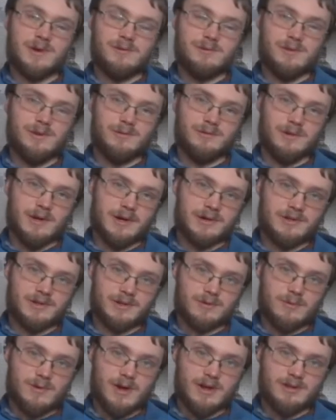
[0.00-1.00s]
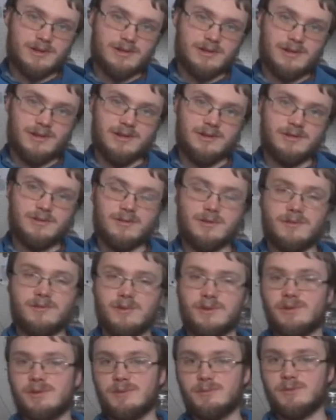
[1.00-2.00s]
if you have larger quantities, or
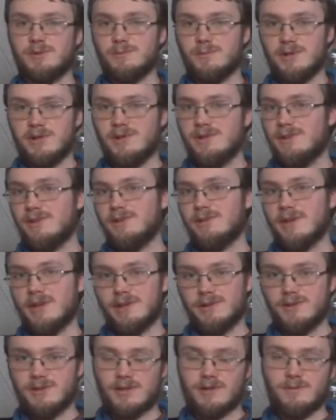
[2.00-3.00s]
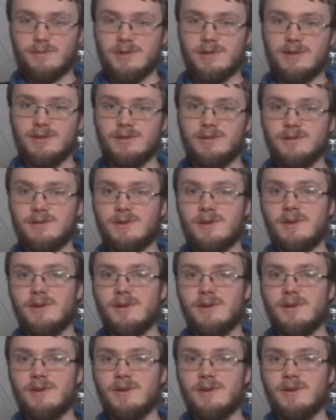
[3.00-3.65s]
for some species like chickpeas,